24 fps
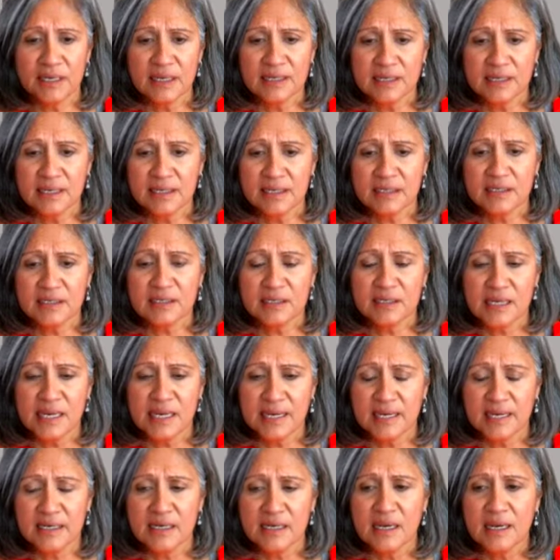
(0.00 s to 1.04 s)

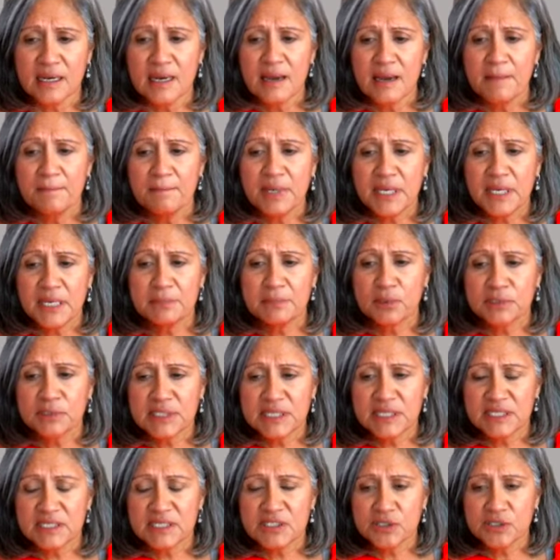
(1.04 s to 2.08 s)
And people
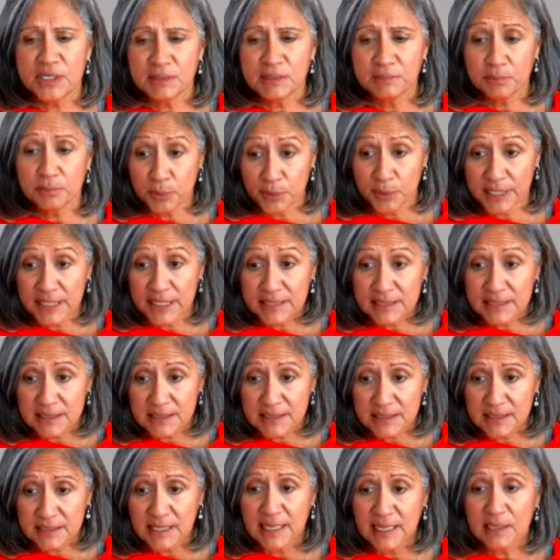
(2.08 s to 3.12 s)
need to
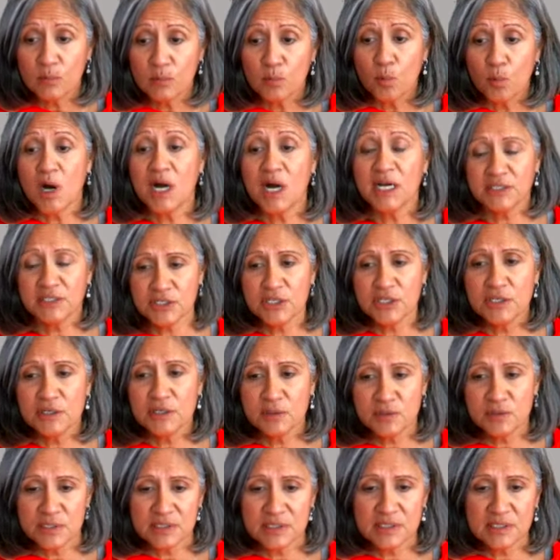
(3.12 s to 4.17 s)
embrace and want to
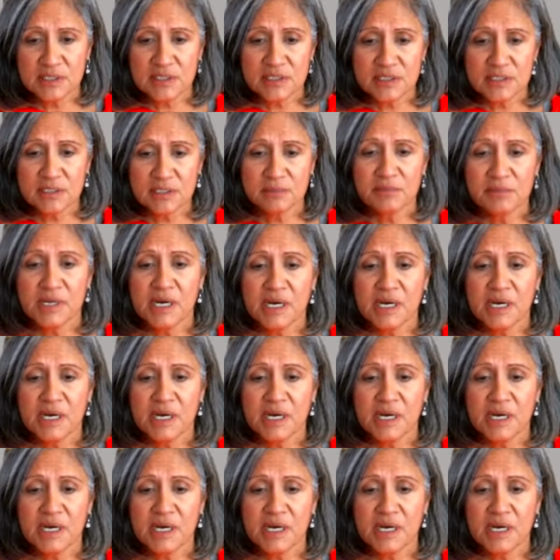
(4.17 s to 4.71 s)
use the system,